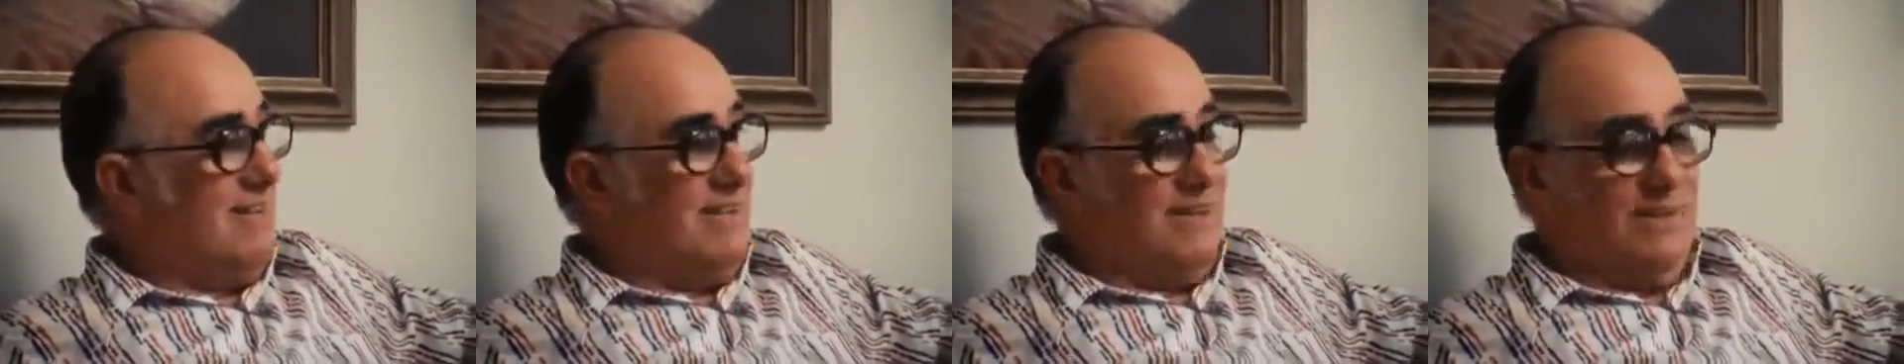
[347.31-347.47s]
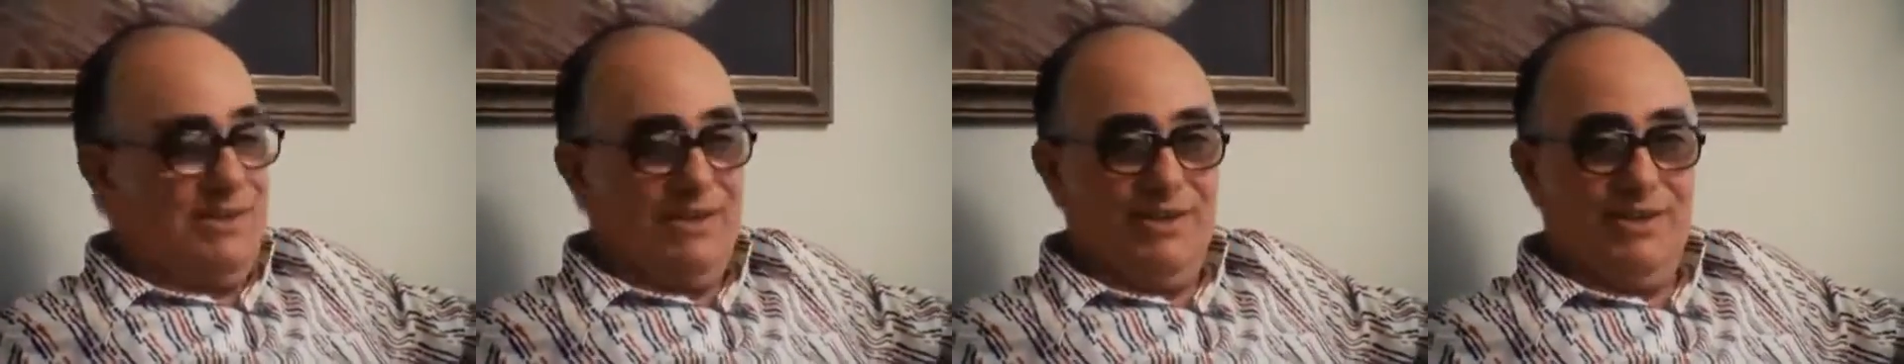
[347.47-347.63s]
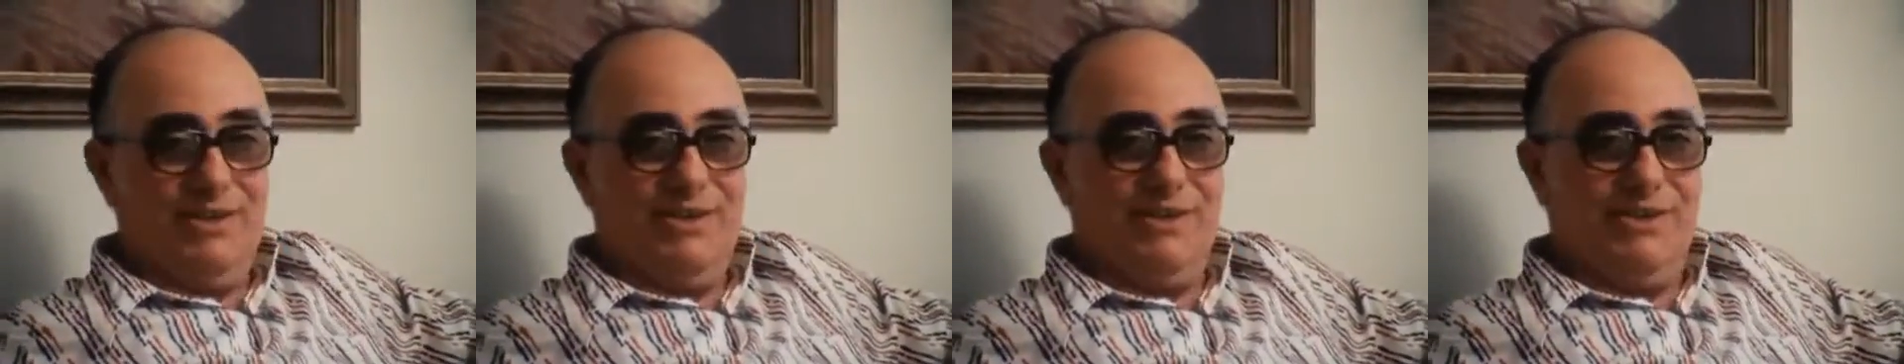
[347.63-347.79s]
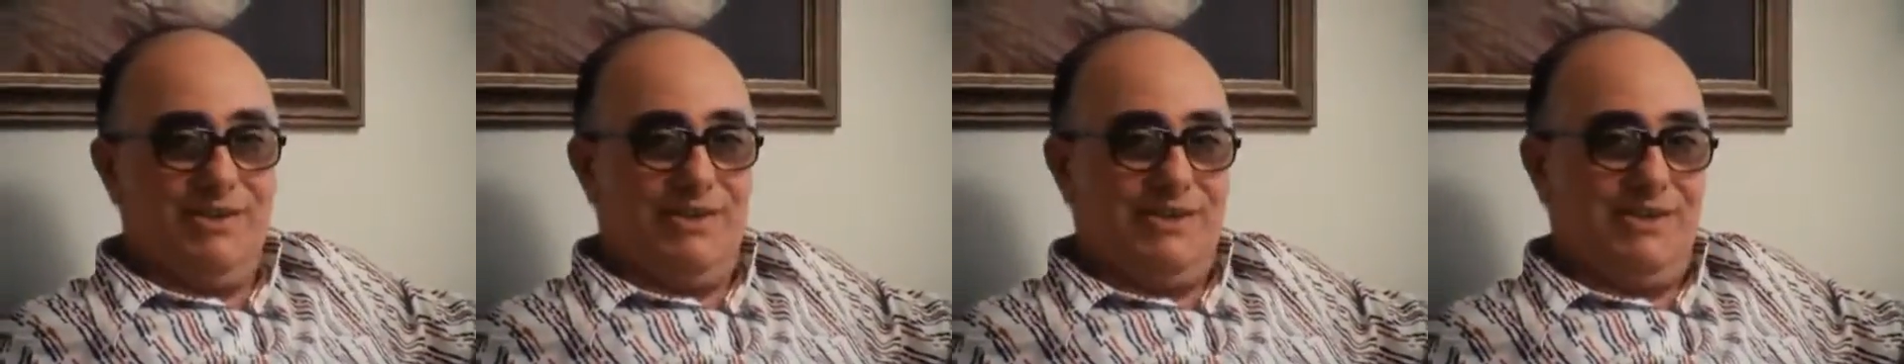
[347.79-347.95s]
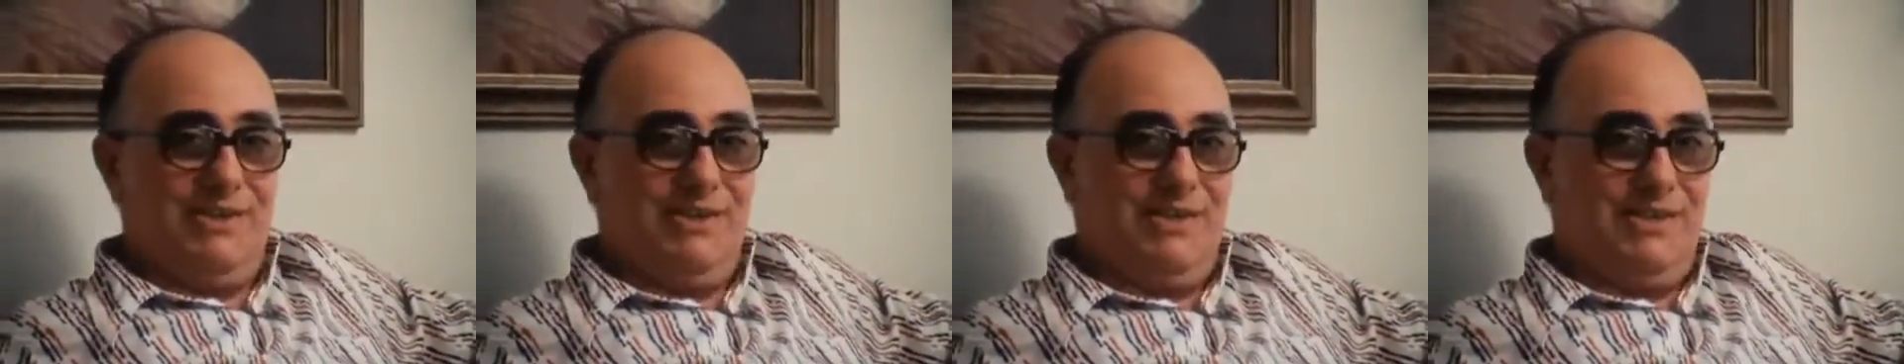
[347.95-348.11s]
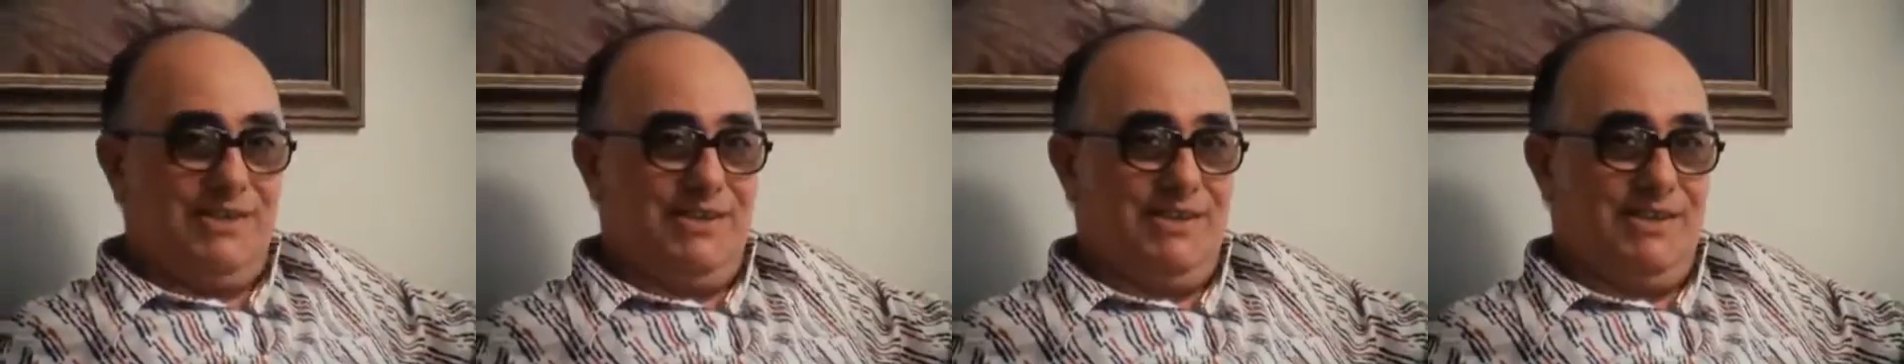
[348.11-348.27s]
little
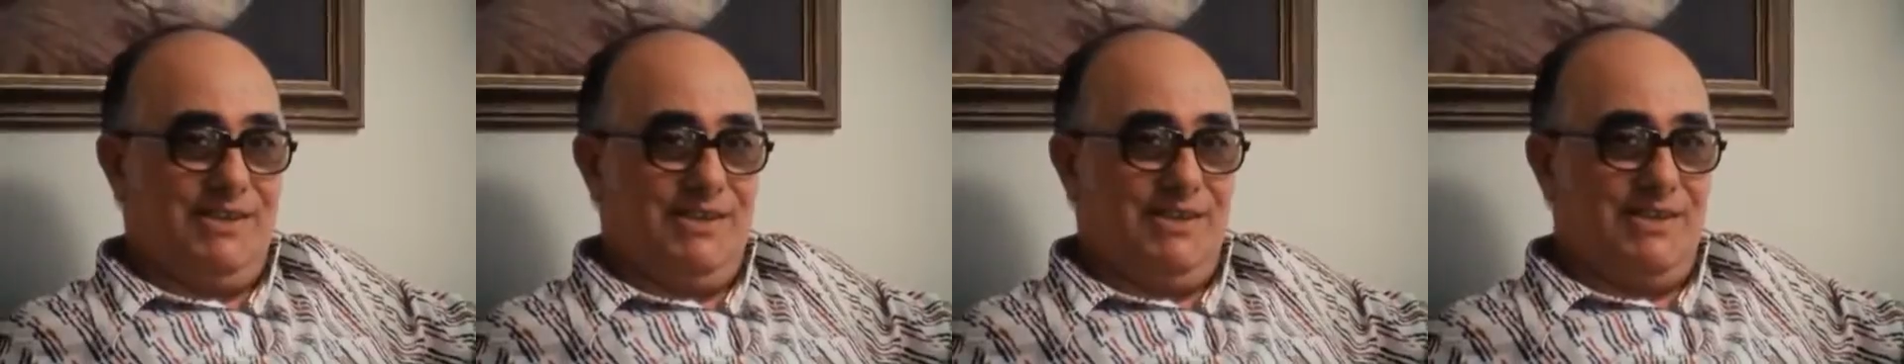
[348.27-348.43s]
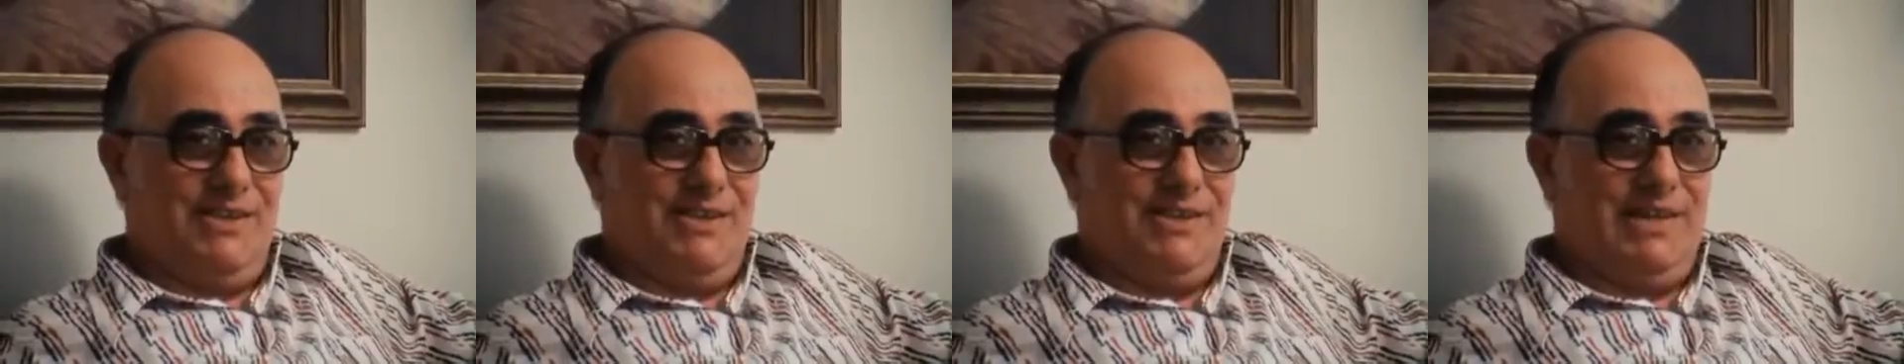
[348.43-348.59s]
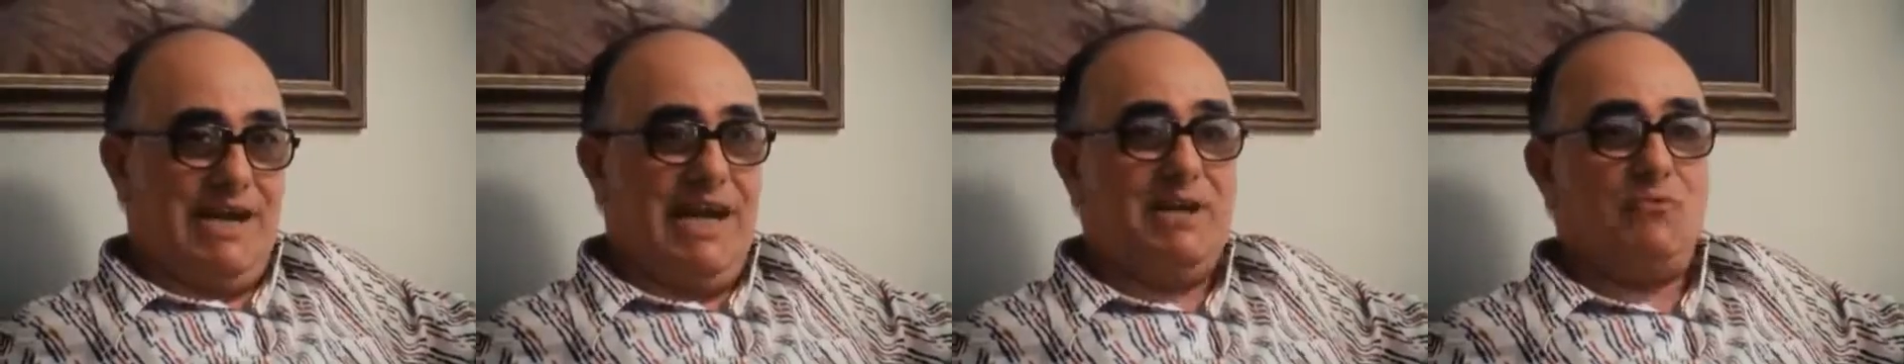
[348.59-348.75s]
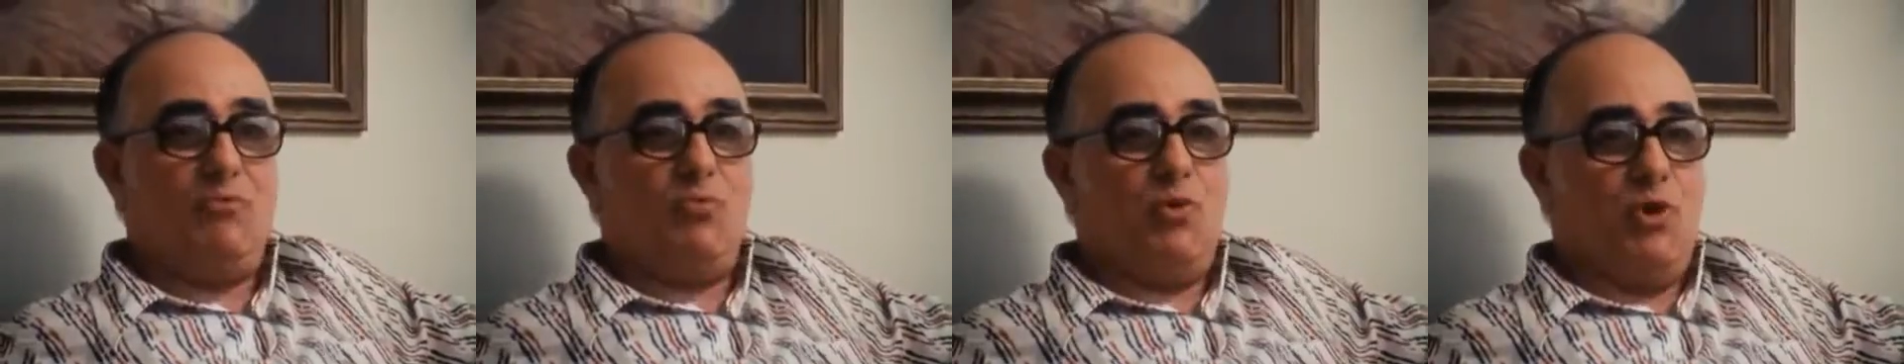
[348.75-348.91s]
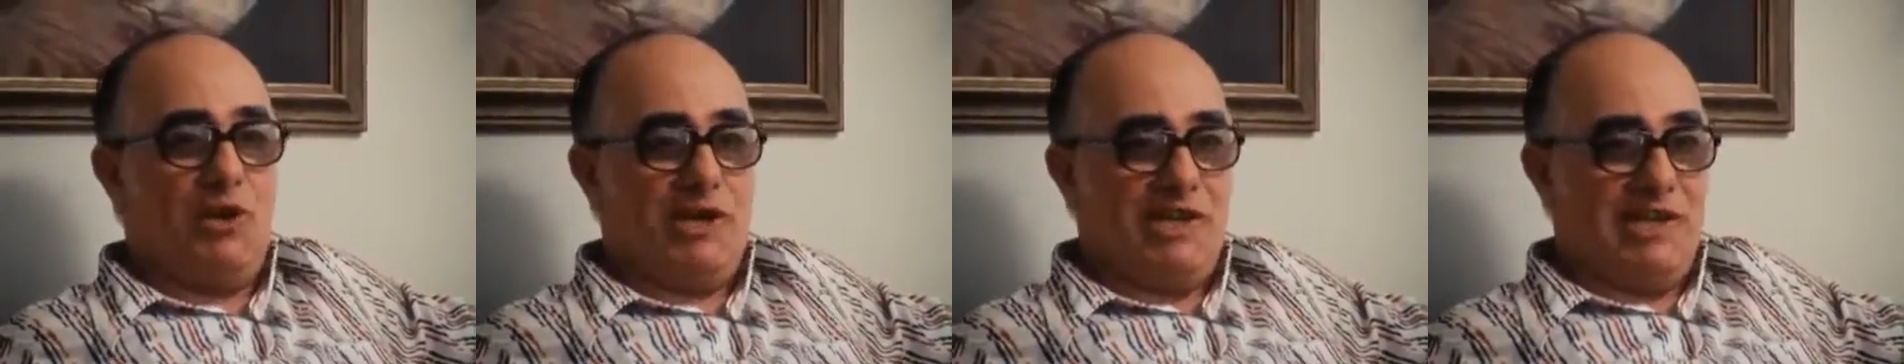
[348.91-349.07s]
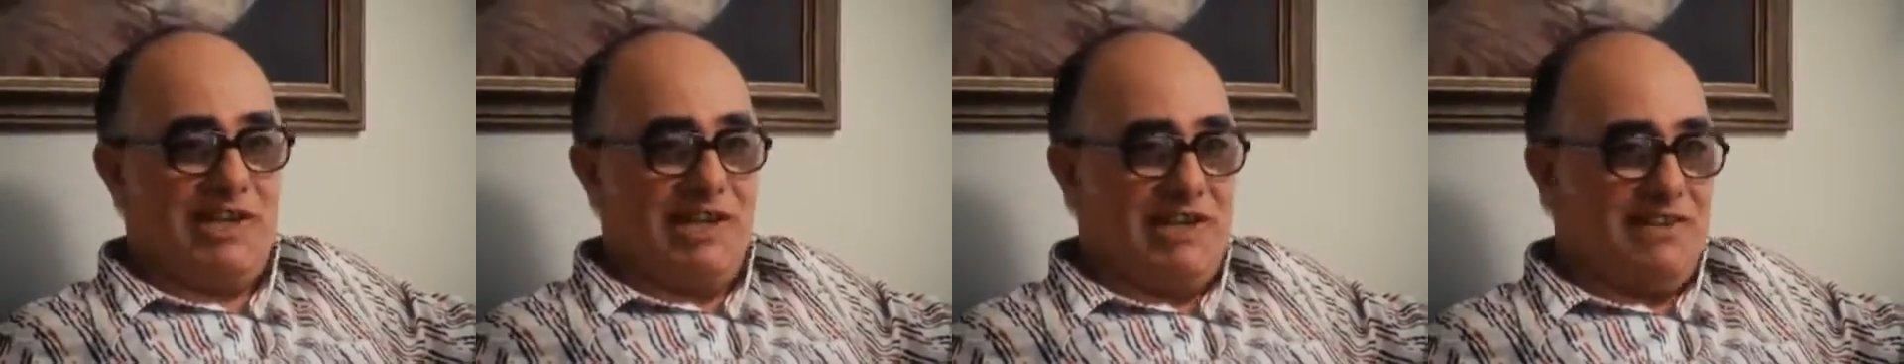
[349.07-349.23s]
at
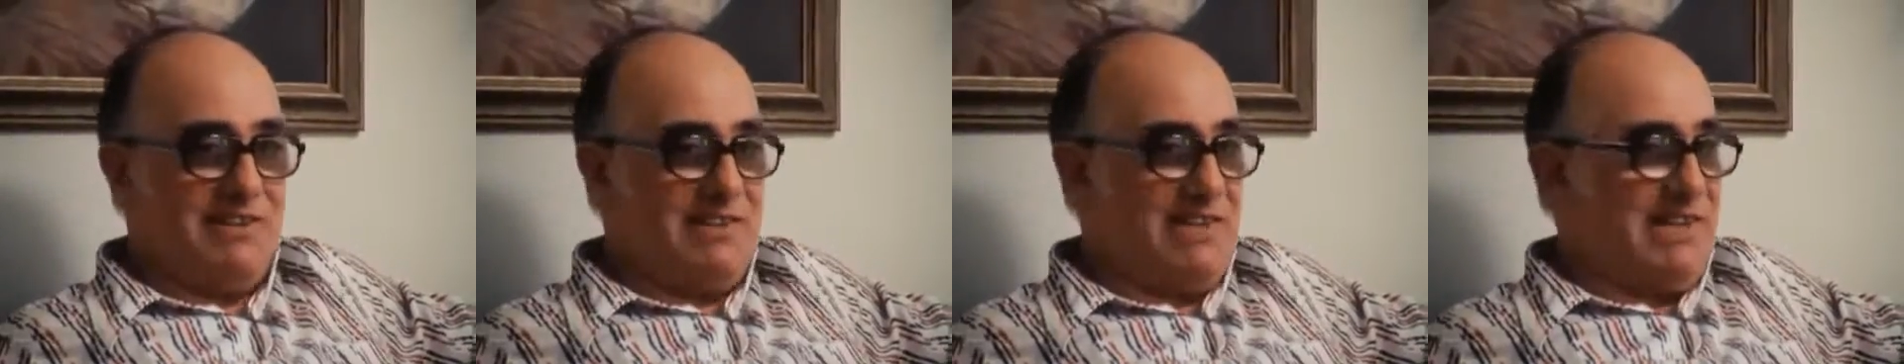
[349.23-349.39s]
water Kent.